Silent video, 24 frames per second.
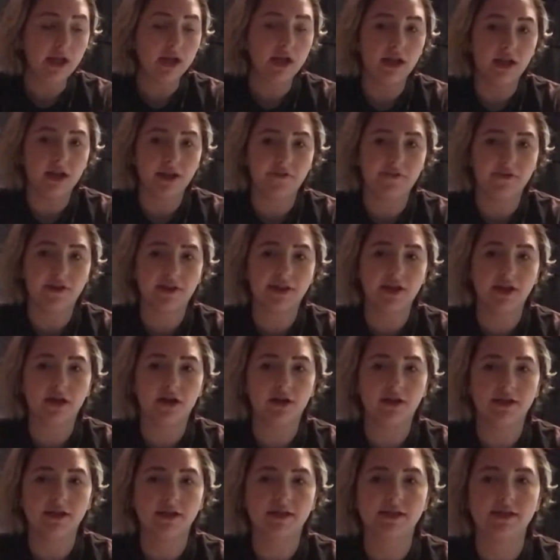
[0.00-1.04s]
The fifth thing
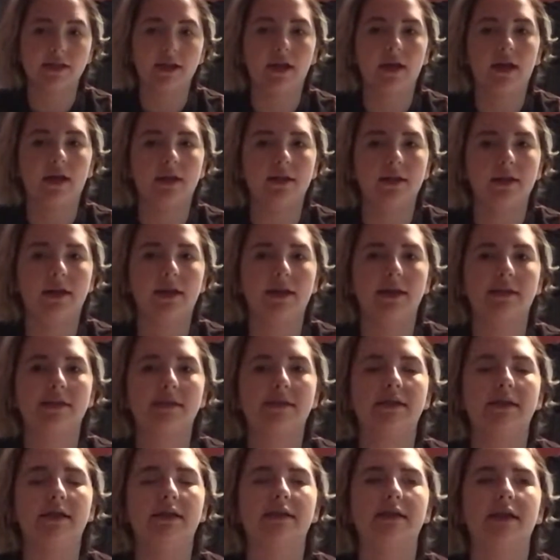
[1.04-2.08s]
on this
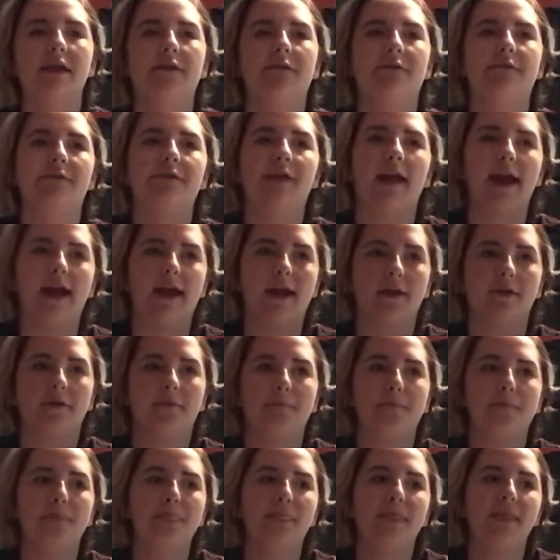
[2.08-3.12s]
list is a fan.
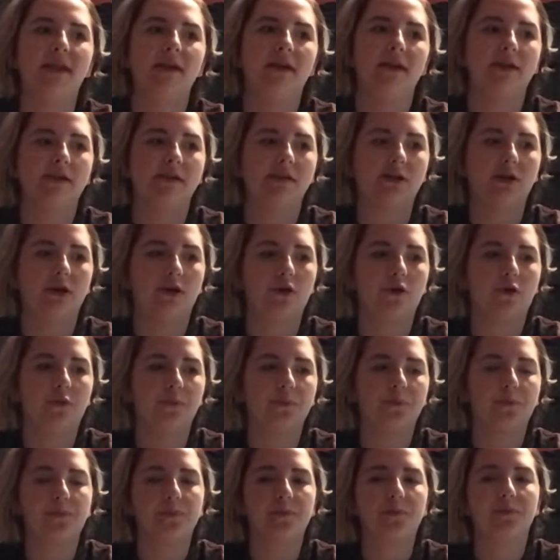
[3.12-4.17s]
So
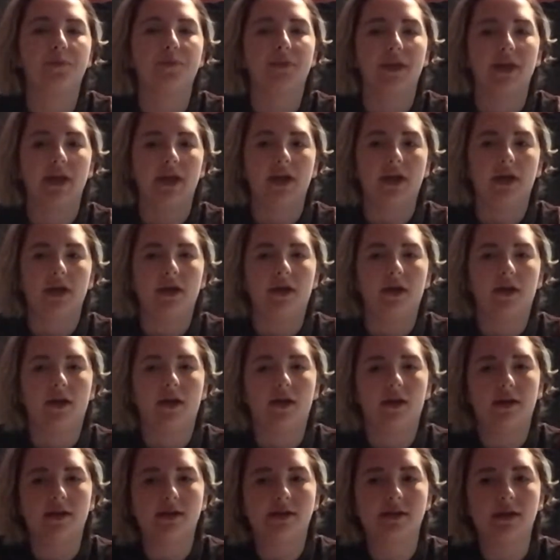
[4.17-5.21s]

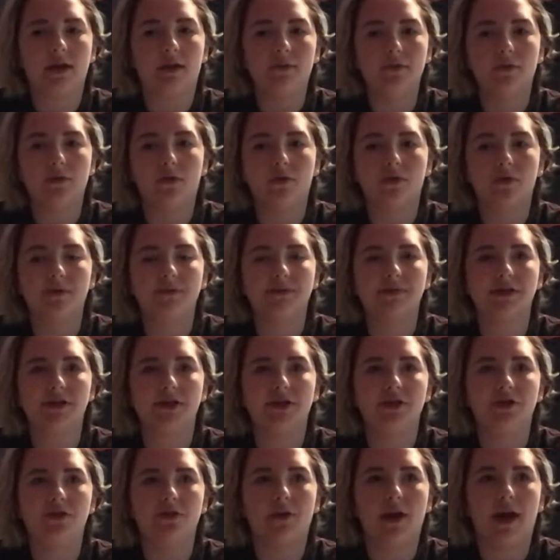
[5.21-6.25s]
some dorms
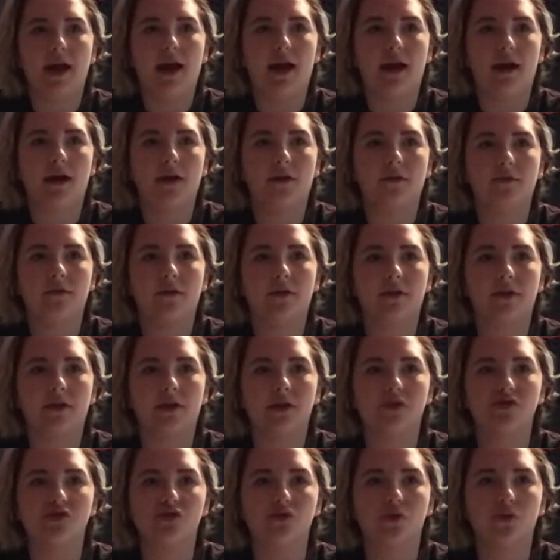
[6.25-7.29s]
you have
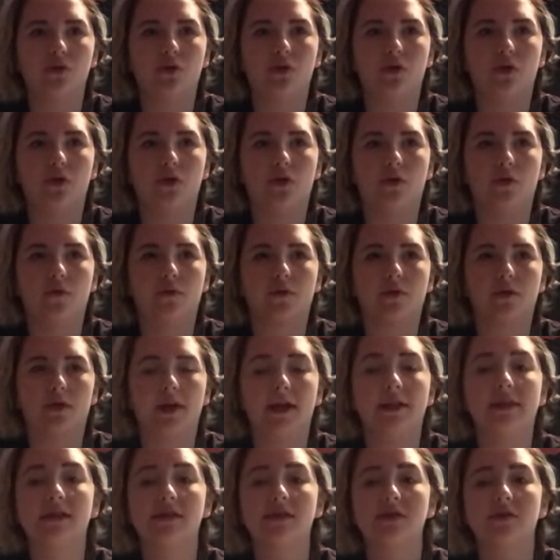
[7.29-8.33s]
control over,
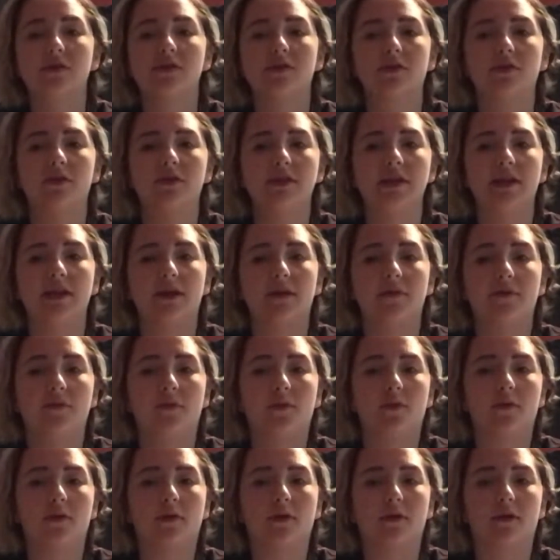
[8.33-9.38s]
and this also goes like
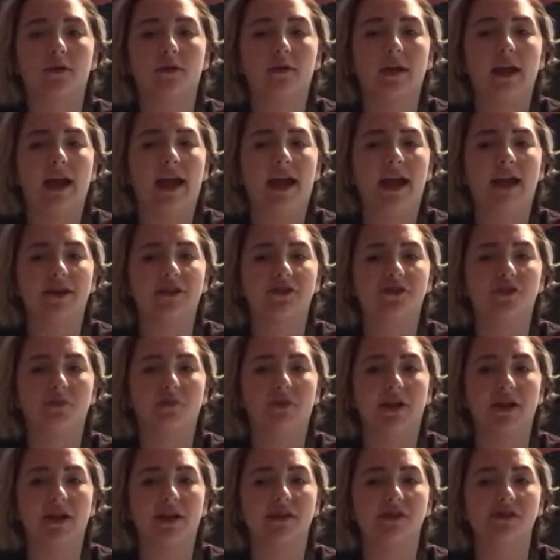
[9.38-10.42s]
for extra
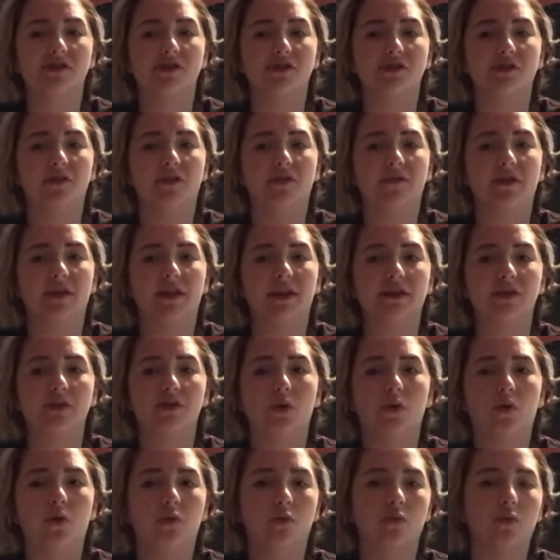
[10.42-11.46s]
blankets too if it gets
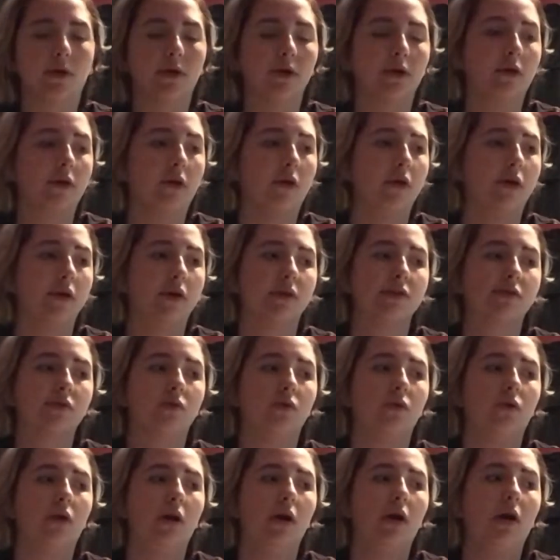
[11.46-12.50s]
cold where you're going to
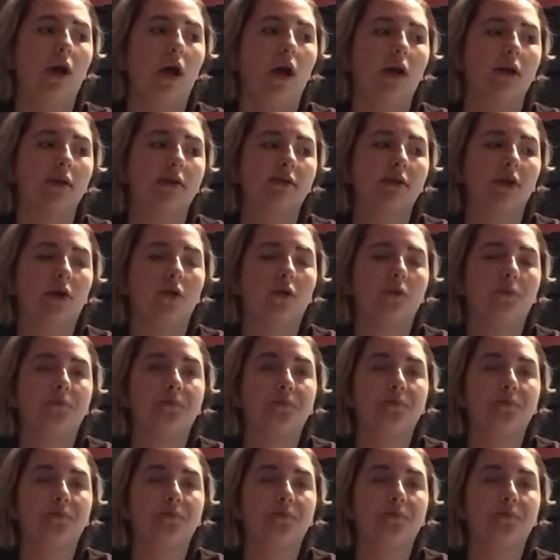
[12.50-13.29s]
school. So